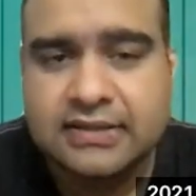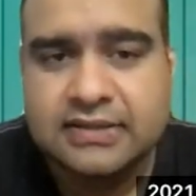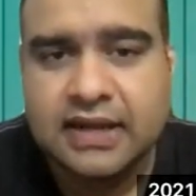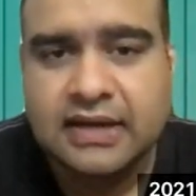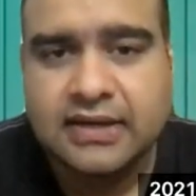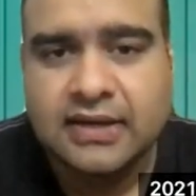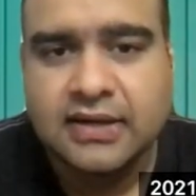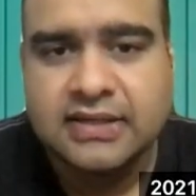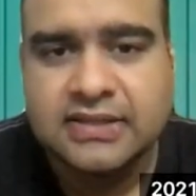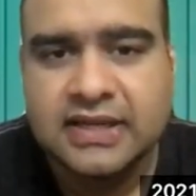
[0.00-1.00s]
at an
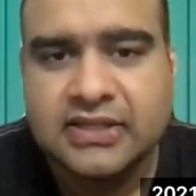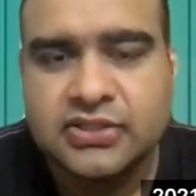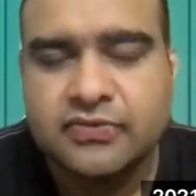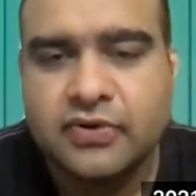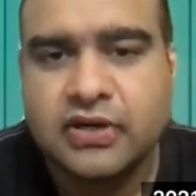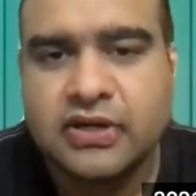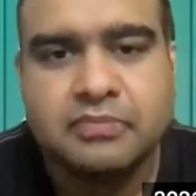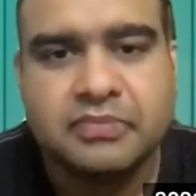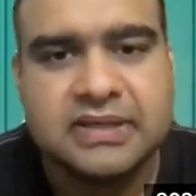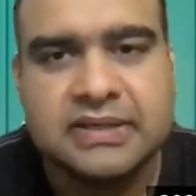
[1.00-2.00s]
early stage for a
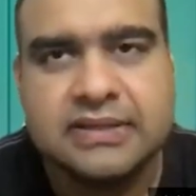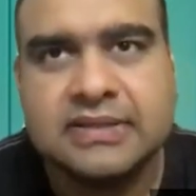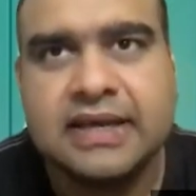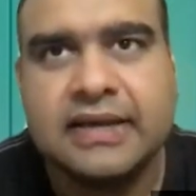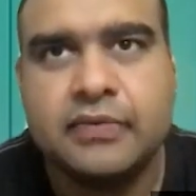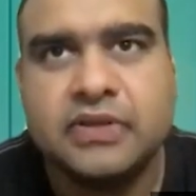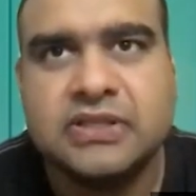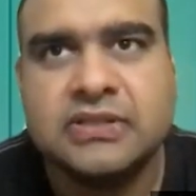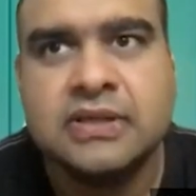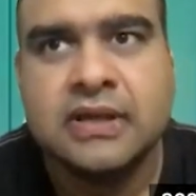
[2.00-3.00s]
company, say, which
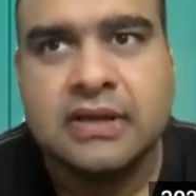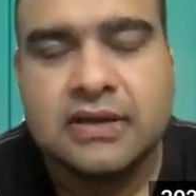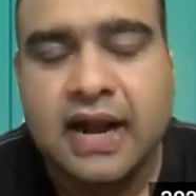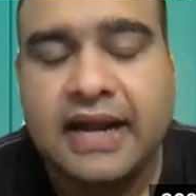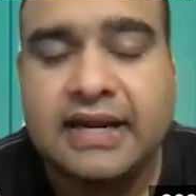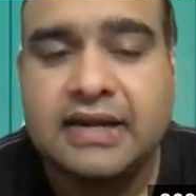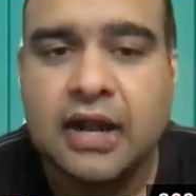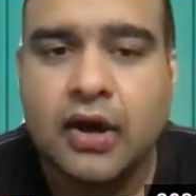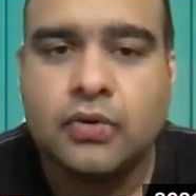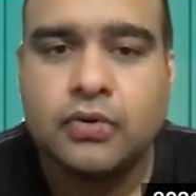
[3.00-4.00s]
is right
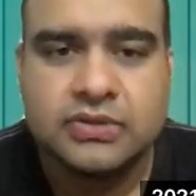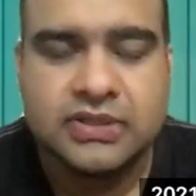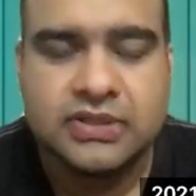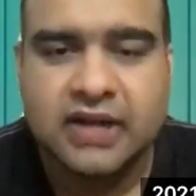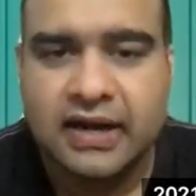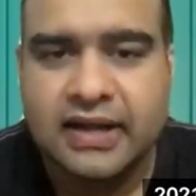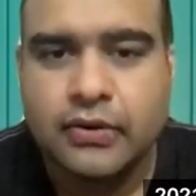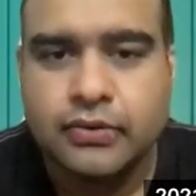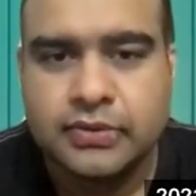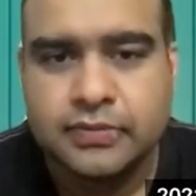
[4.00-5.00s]
now just starting
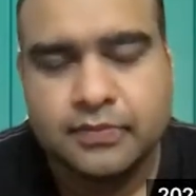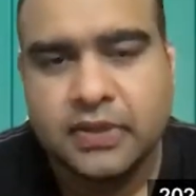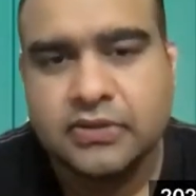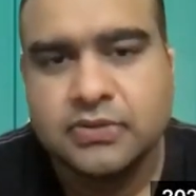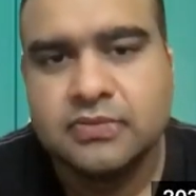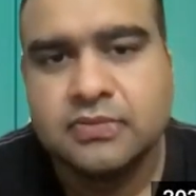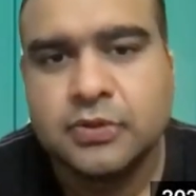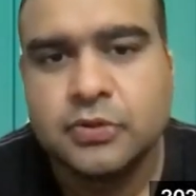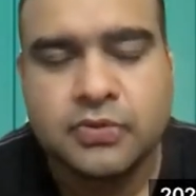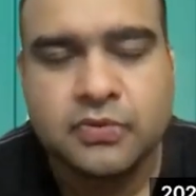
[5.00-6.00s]
out, because
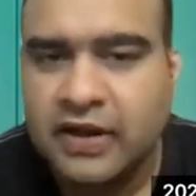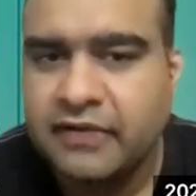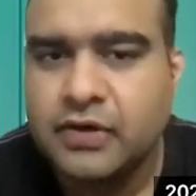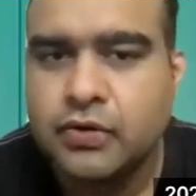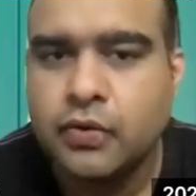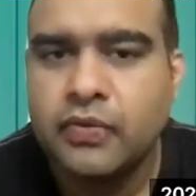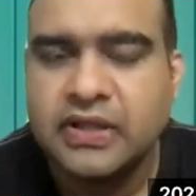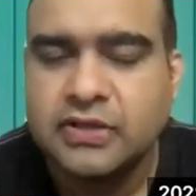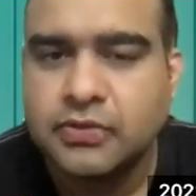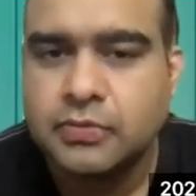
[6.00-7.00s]
you never know
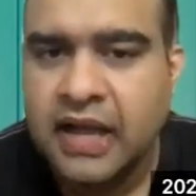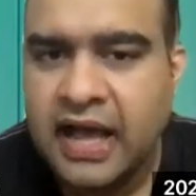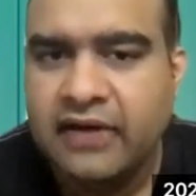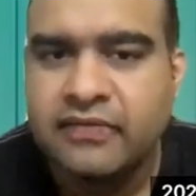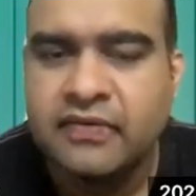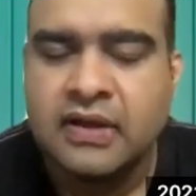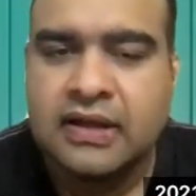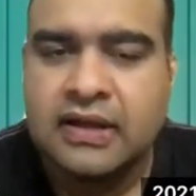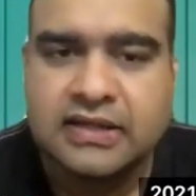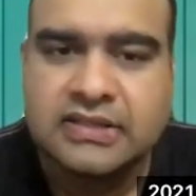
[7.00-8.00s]
whether you have
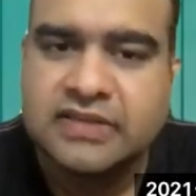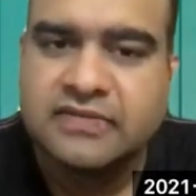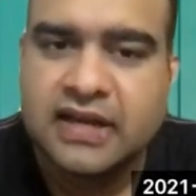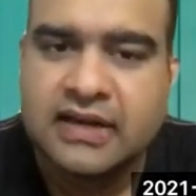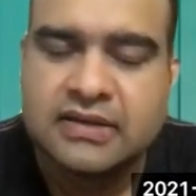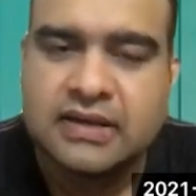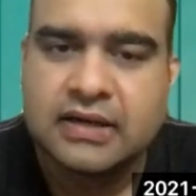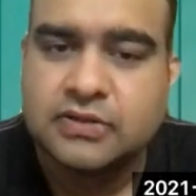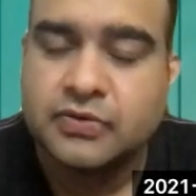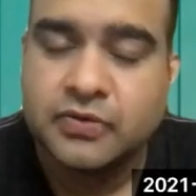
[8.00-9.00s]
and achieve that,
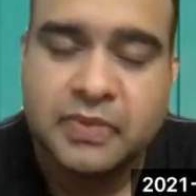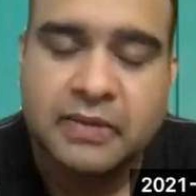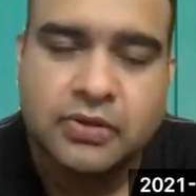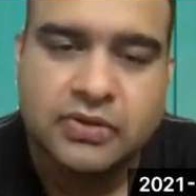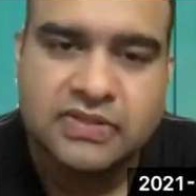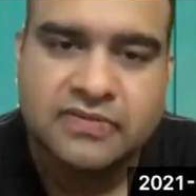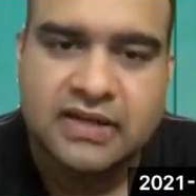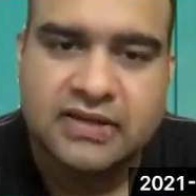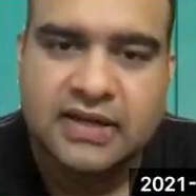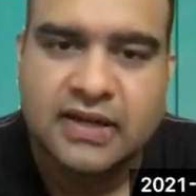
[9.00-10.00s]
you would be able to achieve that
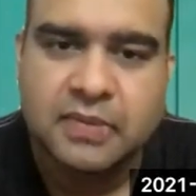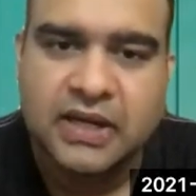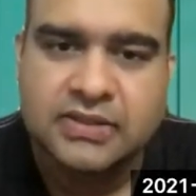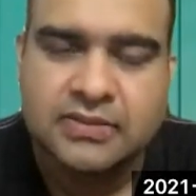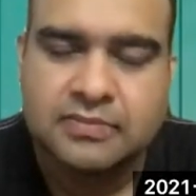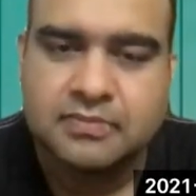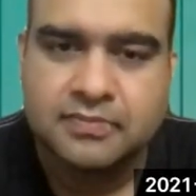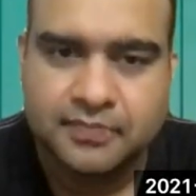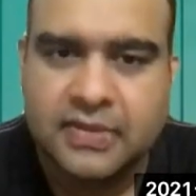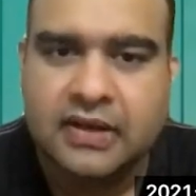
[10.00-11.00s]
critical mass
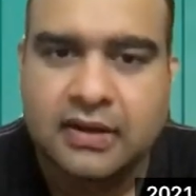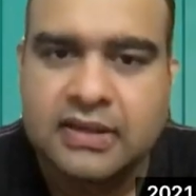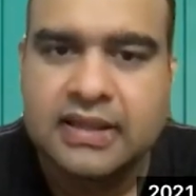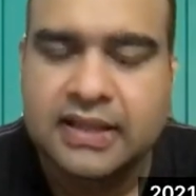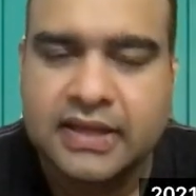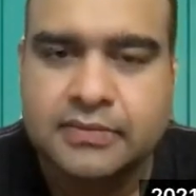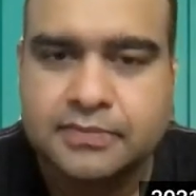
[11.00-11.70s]
in them.